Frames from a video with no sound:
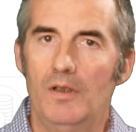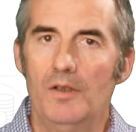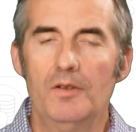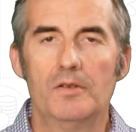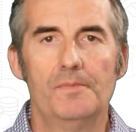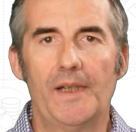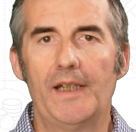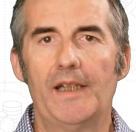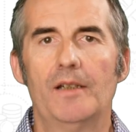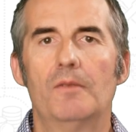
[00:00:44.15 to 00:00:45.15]
You
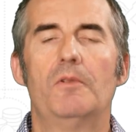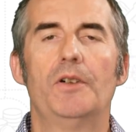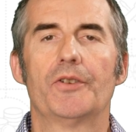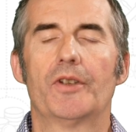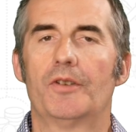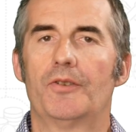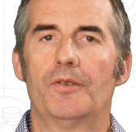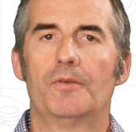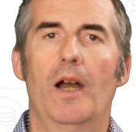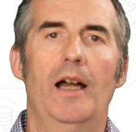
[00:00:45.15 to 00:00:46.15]
may want
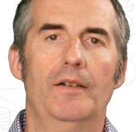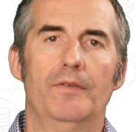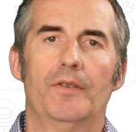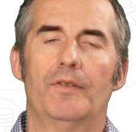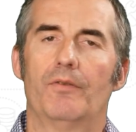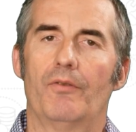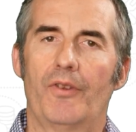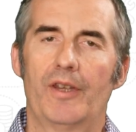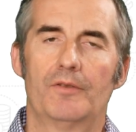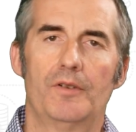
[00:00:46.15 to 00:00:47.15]
to have
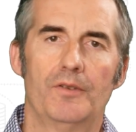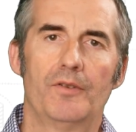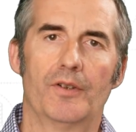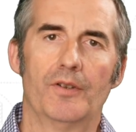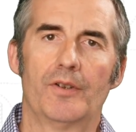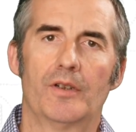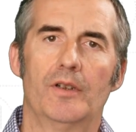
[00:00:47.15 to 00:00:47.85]
several users,